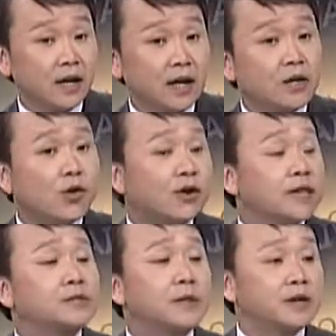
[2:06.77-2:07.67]
In your
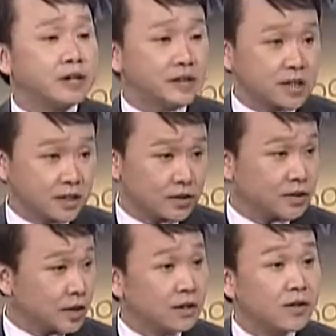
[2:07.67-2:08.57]

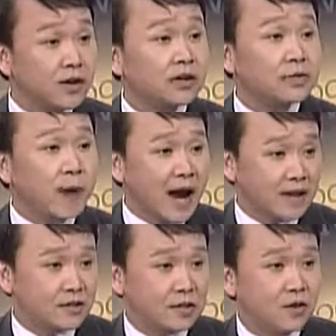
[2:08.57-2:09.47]
experiences in the years
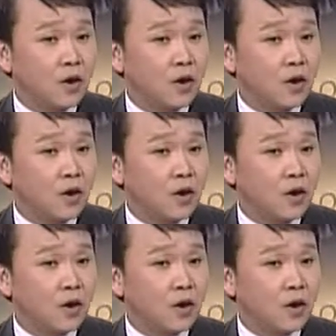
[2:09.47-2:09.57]
past,